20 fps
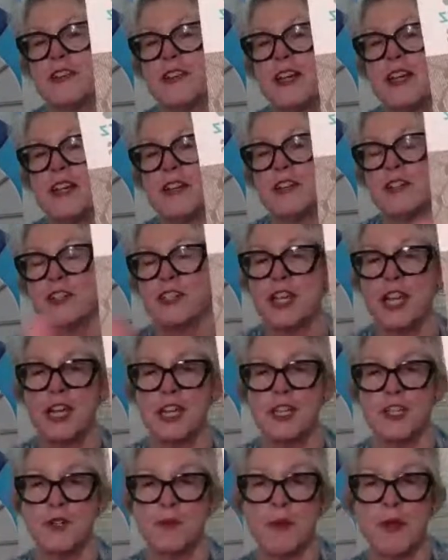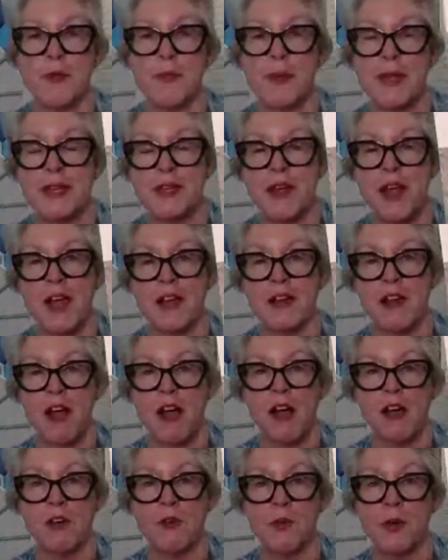are interchangeable, but not
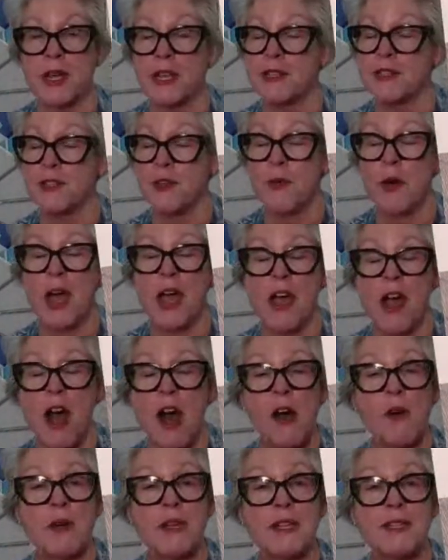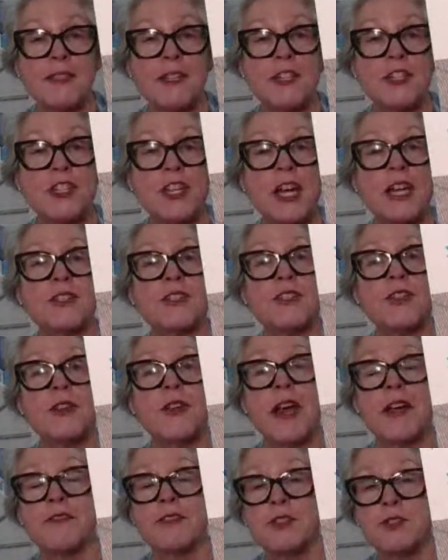always. So I always suggest you
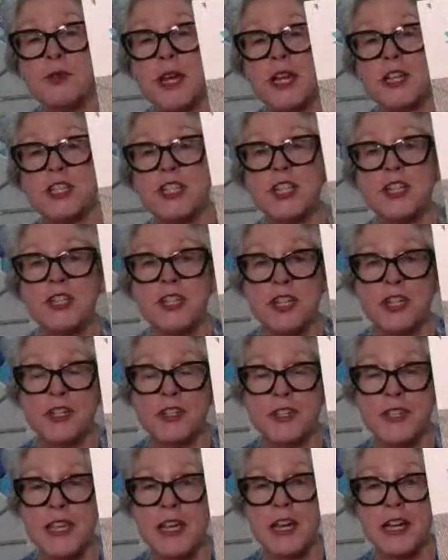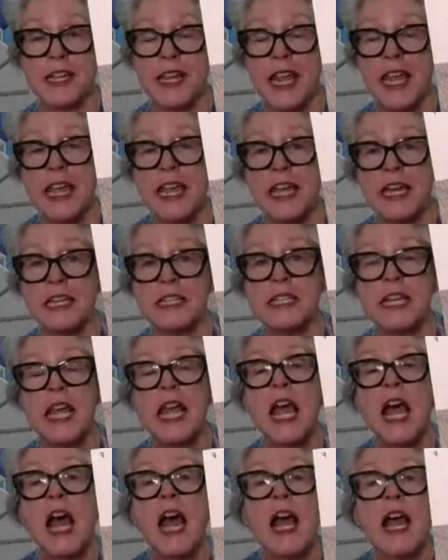have stretch and jersey on hand.
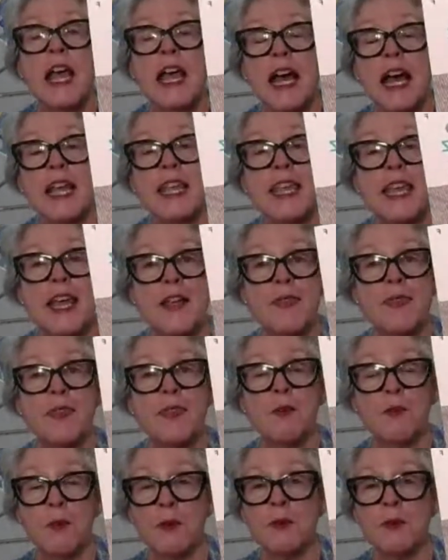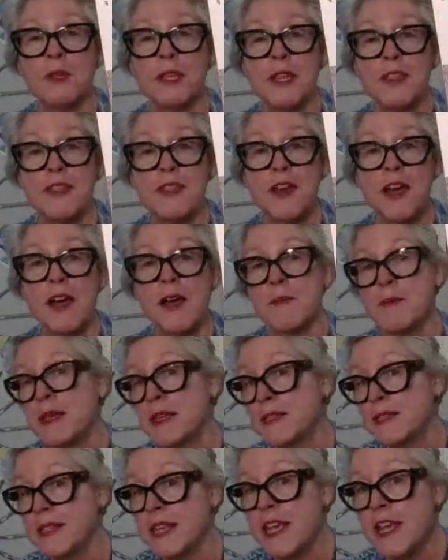Again, the rule of thumb
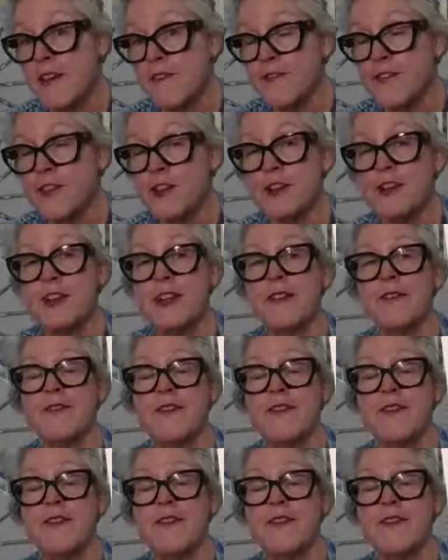is if your knit